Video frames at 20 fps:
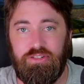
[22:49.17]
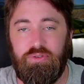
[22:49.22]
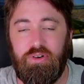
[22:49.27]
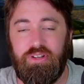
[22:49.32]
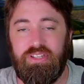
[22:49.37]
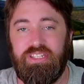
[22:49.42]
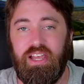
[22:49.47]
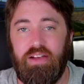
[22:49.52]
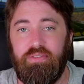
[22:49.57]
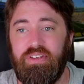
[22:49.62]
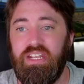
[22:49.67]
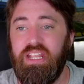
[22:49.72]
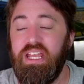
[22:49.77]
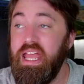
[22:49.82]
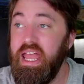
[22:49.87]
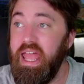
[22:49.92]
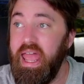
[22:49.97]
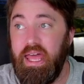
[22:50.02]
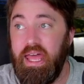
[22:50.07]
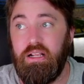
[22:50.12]
front seven,
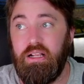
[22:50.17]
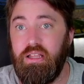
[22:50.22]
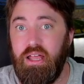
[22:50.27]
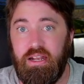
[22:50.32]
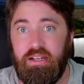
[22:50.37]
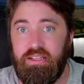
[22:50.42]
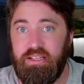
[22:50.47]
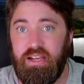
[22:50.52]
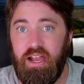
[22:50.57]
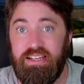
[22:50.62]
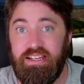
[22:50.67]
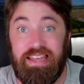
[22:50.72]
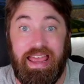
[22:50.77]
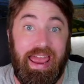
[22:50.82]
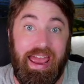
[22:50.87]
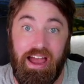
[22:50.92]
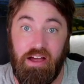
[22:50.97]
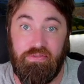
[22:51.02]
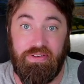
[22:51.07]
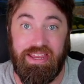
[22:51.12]
and a lot of the guys
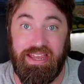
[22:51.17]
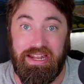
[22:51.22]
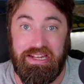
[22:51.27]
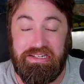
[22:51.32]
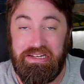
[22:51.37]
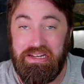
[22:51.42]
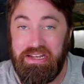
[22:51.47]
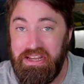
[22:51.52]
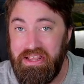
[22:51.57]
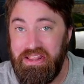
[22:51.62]
have hit.